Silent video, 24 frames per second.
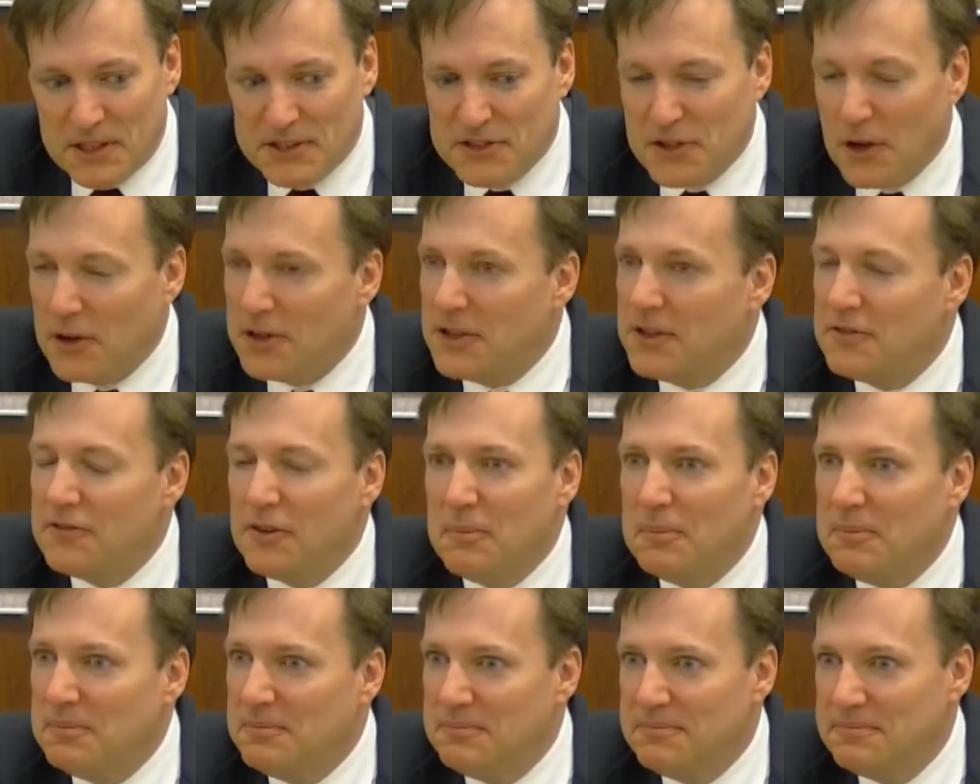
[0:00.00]
we started
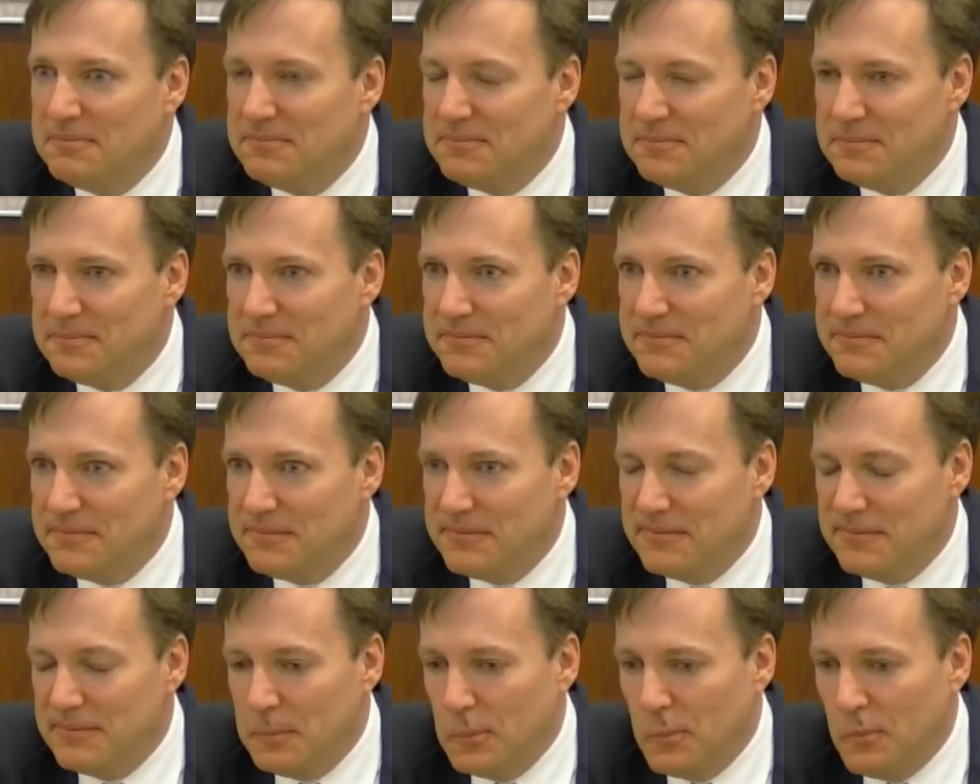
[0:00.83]
from
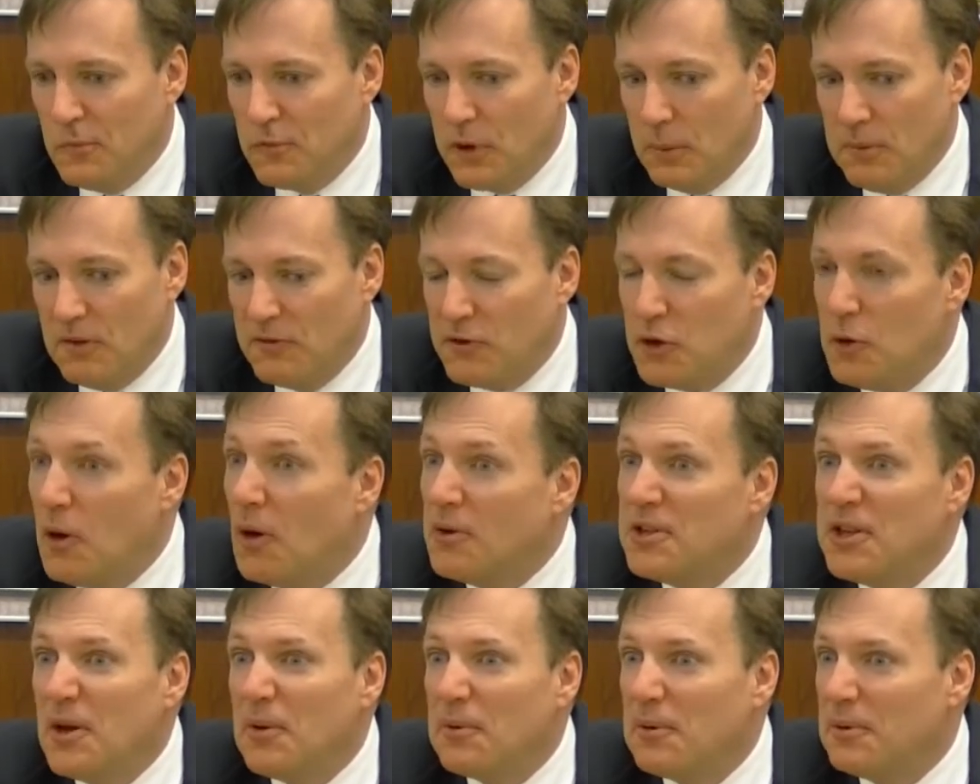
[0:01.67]
from a few
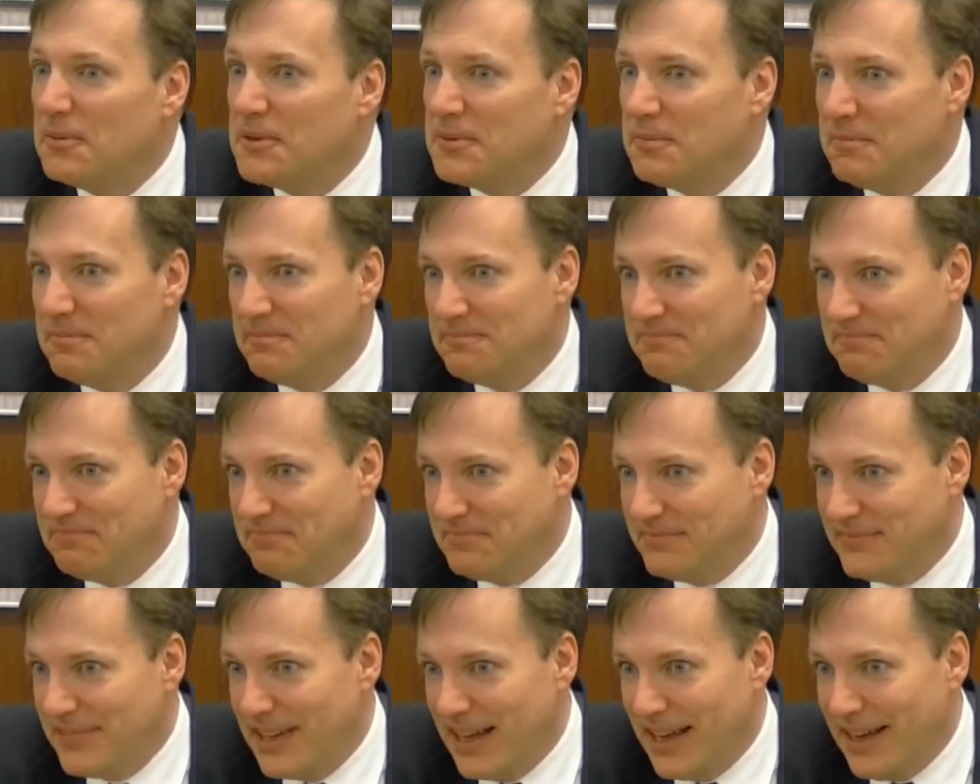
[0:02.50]
hotel rooms,
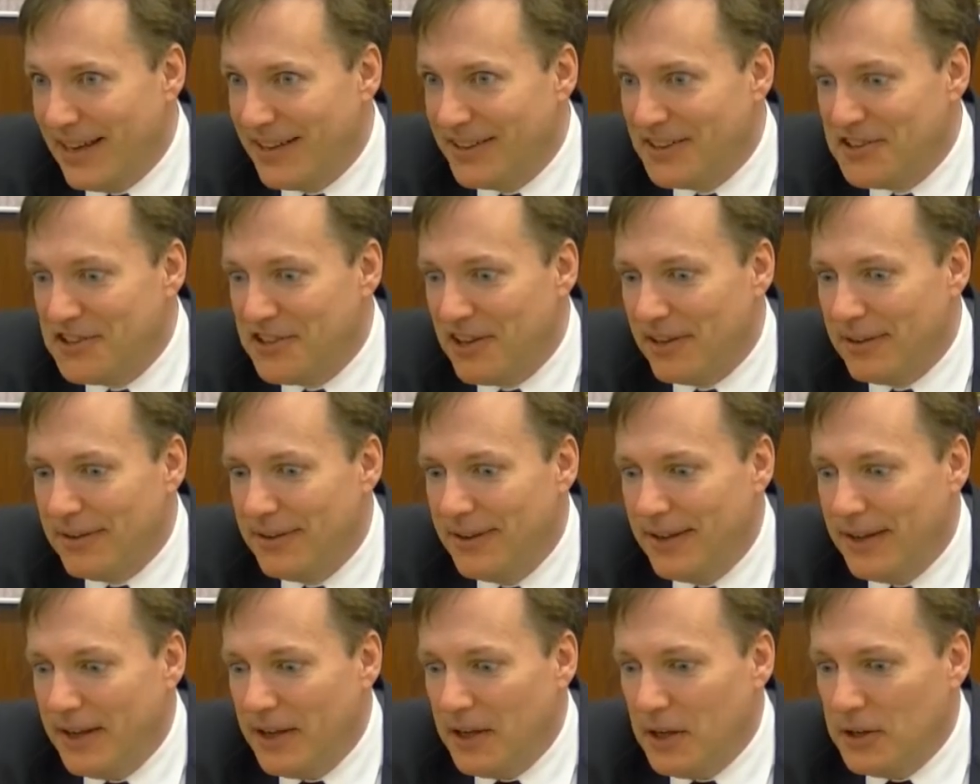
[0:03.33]
and uh,
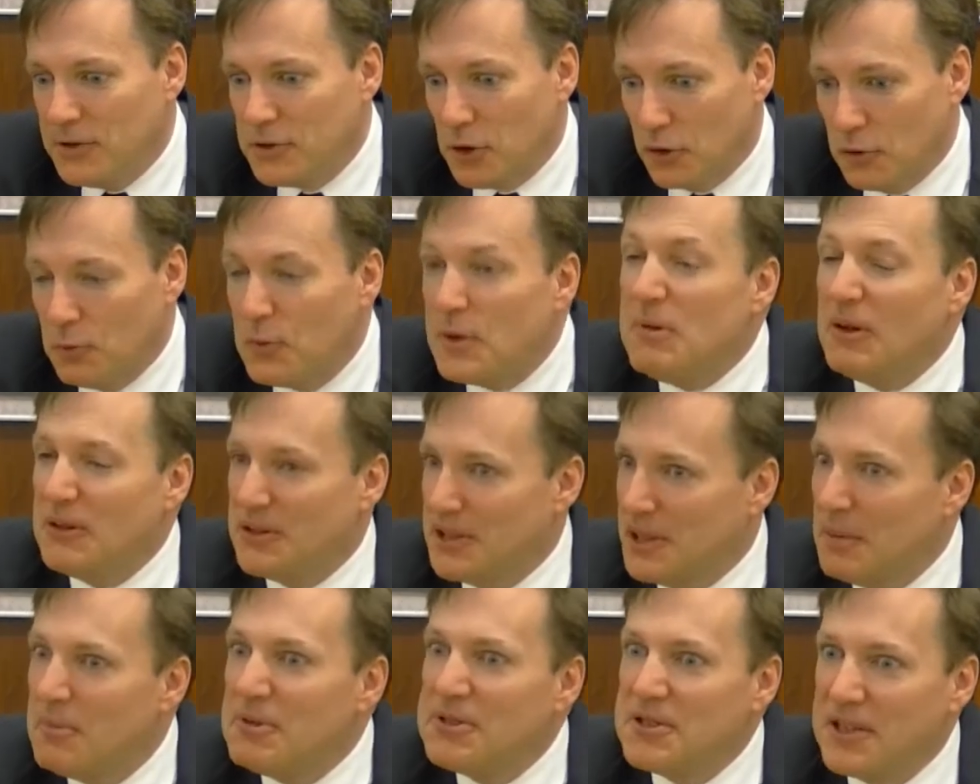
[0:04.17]
sort of
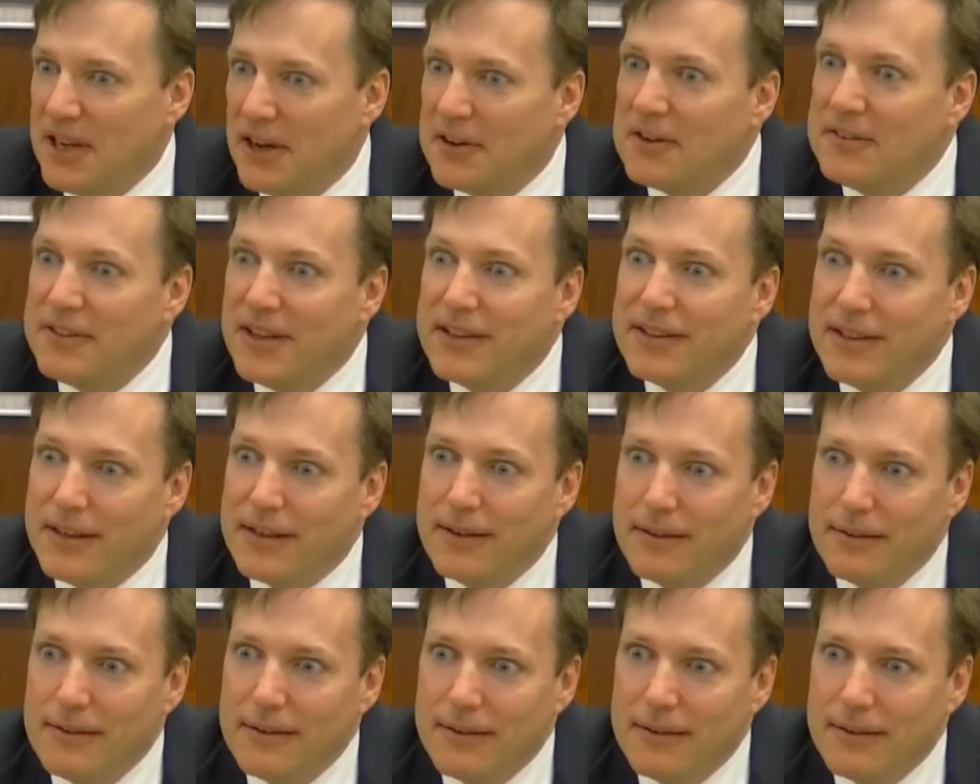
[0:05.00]
rebuilt an embassy out of nothing.